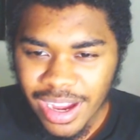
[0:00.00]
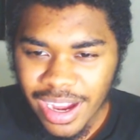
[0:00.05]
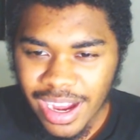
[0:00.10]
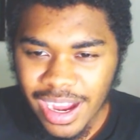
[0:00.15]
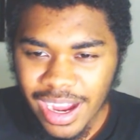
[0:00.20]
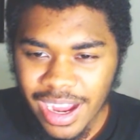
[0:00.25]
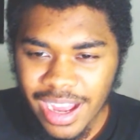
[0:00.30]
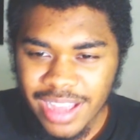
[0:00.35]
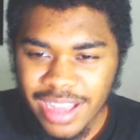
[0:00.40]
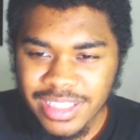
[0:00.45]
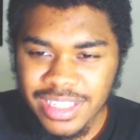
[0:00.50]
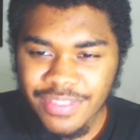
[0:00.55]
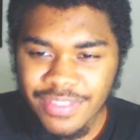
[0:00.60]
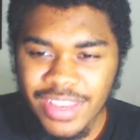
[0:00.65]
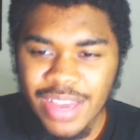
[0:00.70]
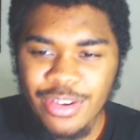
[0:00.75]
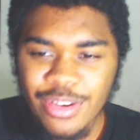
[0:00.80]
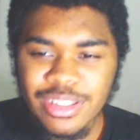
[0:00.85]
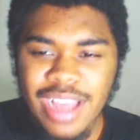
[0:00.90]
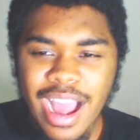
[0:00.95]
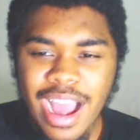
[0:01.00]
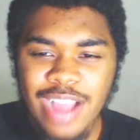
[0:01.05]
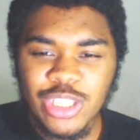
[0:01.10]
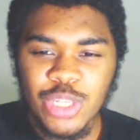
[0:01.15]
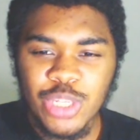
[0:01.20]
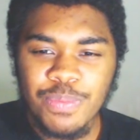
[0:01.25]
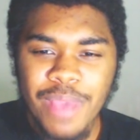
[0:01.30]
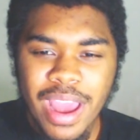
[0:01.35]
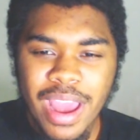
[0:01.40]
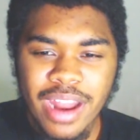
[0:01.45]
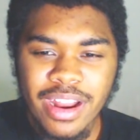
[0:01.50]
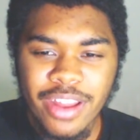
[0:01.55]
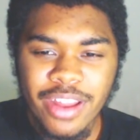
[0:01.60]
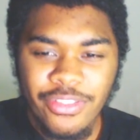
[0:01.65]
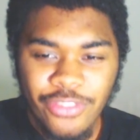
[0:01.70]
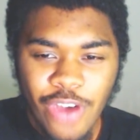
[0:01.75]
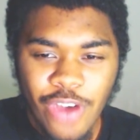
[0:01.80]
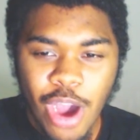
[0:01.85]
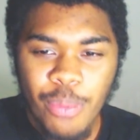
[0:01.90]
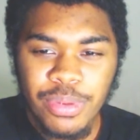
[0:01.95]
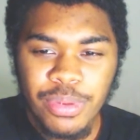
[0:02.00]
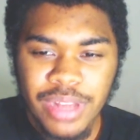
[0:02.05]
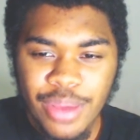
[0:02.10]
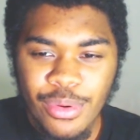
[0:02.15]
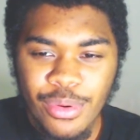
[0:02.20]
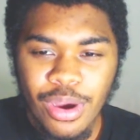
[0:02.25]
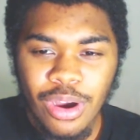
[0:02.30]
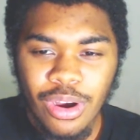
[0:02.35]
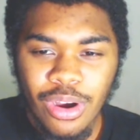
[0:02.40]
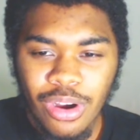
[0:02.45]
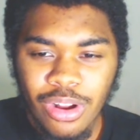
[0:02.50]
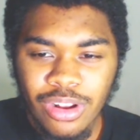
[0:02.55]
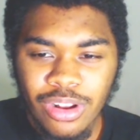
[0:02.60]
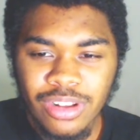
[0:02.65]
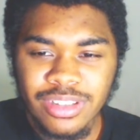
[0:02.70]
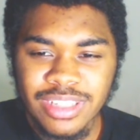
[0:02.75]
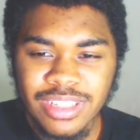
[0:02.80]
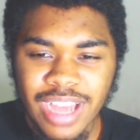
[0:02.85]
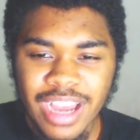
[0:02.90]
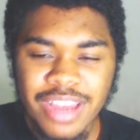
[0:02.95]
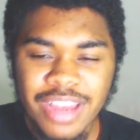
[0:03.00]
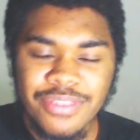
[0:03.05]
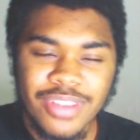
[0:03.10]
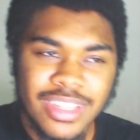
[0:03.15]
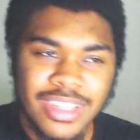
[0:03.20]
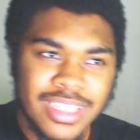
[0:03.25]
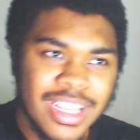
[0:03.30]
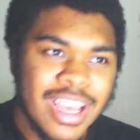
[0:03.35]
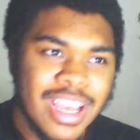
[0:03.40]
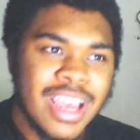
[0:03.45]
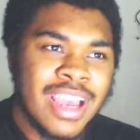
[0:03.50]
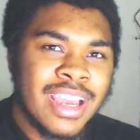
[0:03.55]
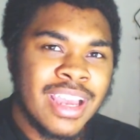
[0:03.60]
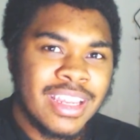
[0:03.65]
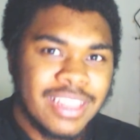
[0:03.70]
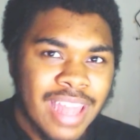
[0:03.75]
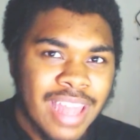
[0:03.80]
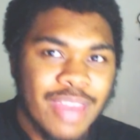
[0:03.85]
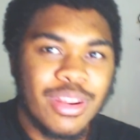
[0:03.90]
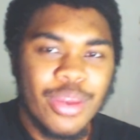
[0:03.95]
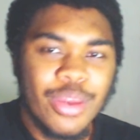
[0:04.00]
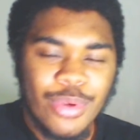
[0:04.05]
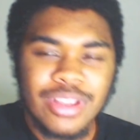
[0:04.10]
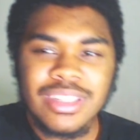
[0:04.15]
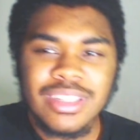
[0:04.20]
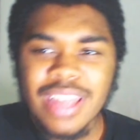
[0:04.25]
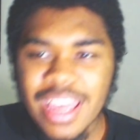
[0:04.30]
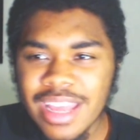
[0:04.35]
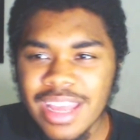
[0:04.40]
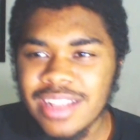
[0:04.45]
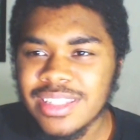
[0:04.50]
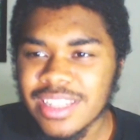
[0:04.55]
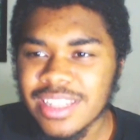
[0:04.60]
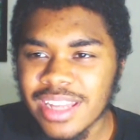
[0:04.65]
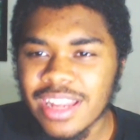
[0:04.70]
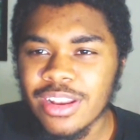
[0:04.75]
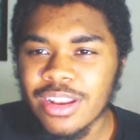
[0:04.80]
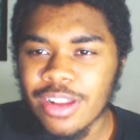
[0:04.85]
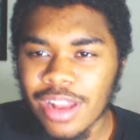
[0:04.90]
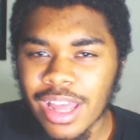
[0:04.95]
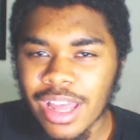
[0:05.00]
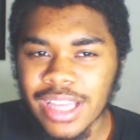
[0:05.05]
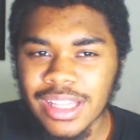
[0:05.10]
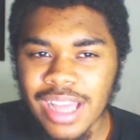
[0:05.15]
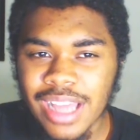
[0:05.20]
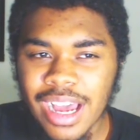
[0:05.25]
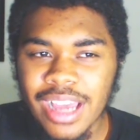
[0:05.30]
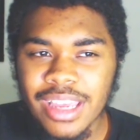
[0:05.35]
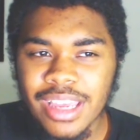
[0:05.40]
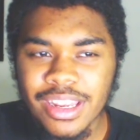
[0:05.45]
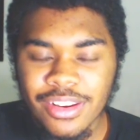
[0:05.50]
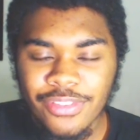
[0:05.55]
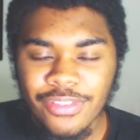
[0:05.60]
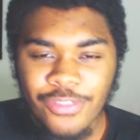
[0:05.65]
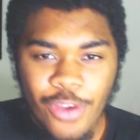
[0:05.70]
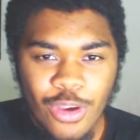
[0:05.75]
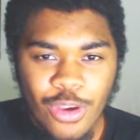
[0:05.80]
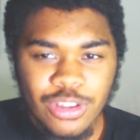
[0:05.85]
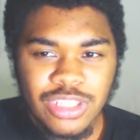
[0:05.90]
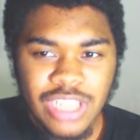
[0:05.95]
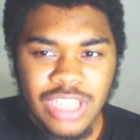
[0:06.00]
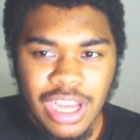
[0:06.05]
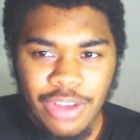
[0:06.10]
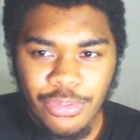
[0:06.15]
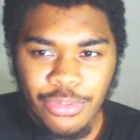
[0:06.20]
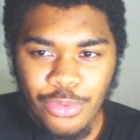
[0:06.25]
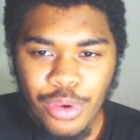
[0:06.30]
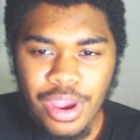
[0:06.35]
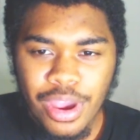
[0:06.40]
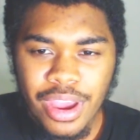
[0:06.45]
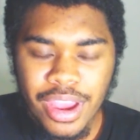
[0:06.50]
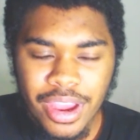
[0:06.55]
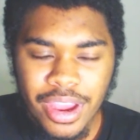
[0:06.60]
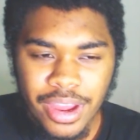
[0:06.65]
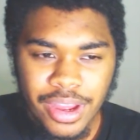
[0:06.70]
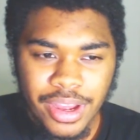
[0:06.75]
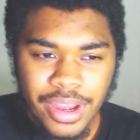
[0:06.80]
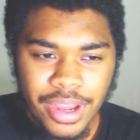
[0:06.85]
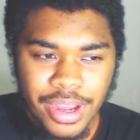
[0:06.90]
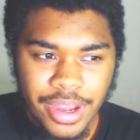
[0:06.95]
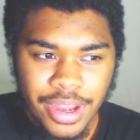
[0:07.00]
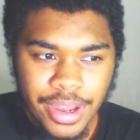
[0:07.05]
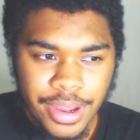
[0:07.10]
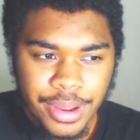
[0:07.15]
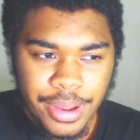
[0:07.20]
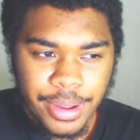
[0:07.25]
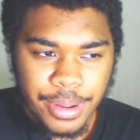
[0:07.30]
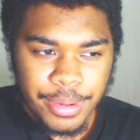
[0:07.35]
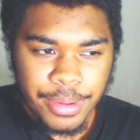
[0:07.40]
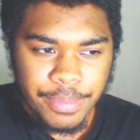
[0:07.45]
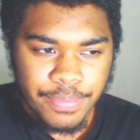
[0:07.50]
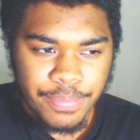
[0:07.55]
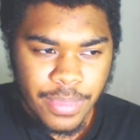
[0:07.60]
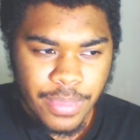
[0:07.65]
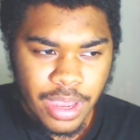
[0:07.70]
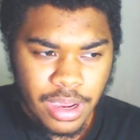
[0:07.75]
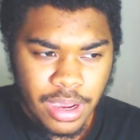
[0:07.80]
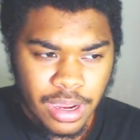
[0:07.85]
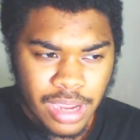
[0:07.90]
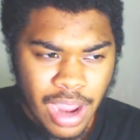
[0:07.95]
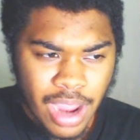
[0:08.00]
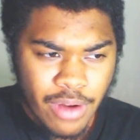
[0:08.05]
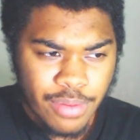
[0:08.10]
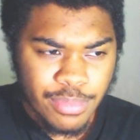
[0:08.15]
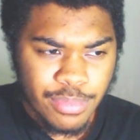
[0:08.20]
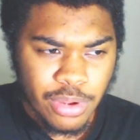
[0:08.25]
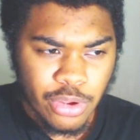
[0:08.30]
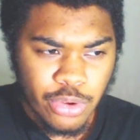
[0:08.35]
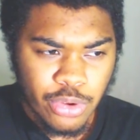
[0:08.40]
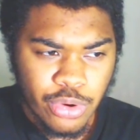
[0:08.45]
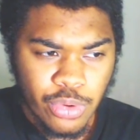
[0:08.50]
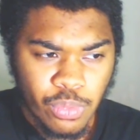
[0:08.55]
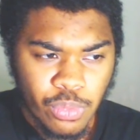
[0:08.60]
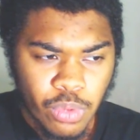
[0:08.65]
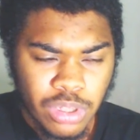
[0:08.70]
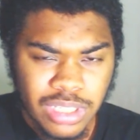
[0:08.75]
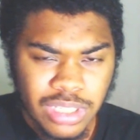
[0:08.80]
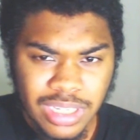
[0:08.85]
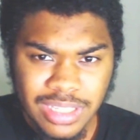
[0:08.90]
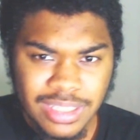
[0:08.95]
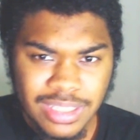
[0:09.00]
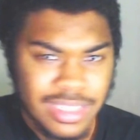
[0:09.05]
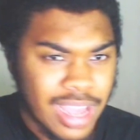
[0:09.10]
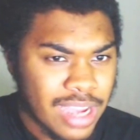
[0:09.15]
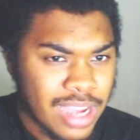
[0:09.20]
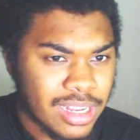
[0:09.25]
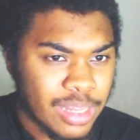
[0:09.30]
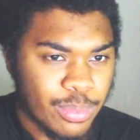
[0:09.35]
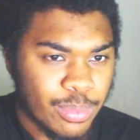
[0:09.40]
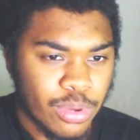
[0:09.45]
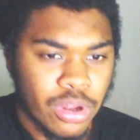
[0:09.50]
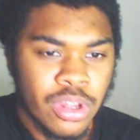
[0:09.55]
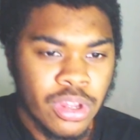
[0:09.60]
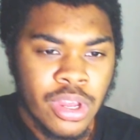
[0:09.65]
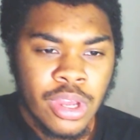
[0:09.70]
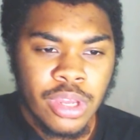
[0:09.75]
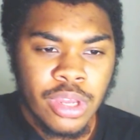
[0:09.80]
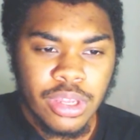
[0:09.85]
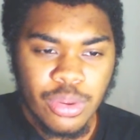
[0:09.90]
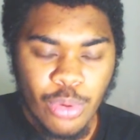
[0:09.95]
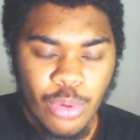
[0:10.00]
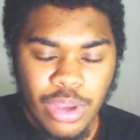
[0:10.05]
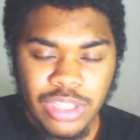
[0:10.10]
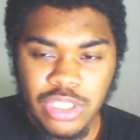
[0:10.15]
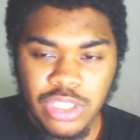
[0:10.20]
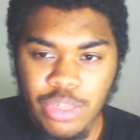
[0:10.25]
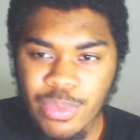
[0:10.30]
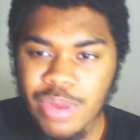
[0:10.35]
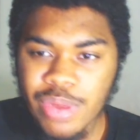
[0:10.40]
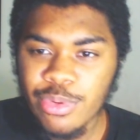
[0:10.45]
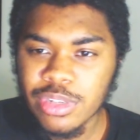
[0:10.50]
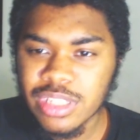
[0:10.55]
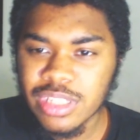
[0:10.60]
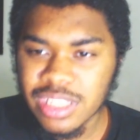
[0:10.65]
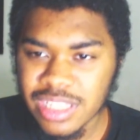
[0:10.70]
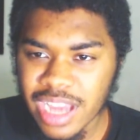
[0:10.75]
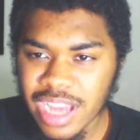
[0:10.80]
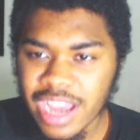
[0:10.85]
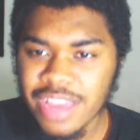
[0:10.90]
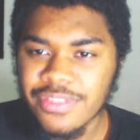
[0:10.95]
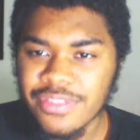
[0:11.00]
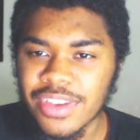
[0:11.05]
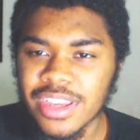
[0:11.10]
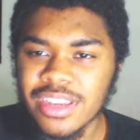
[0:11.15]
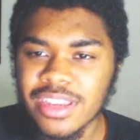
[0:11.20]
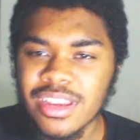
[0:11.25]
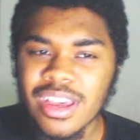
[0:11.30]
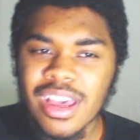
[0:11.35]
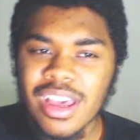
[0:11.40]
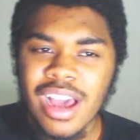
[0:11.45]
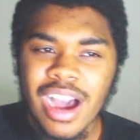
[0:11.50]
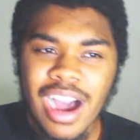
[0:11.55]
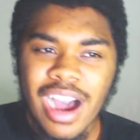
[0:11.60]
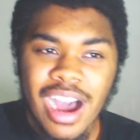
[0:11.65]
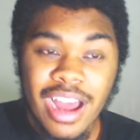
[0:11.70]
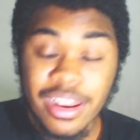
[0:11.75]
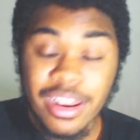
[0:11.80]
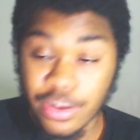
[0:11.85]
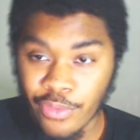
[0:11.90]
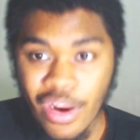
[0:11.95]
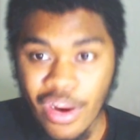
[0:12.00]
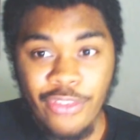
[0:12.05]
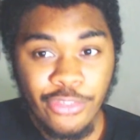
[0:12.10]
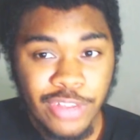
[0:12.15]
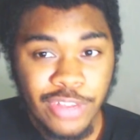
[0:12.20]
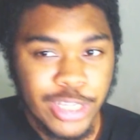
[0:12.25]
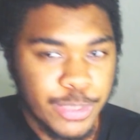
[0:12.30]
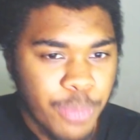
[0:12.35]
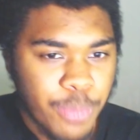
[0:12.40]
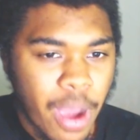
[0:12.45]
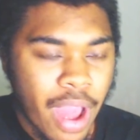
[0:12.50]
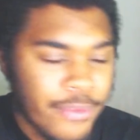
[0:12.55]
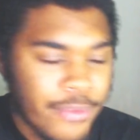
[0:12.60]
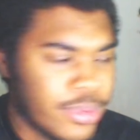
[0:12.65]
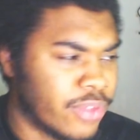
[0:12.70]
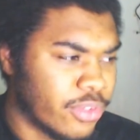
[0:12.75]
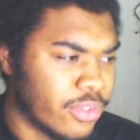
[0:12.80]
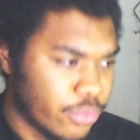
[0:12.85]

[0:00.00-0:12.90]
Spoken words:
Sevilla was actually better than I thought, but they were all divers. There was an incident like that in the first half where, I can't remember who it was exactly, but where somebody was diving, and the referee spot,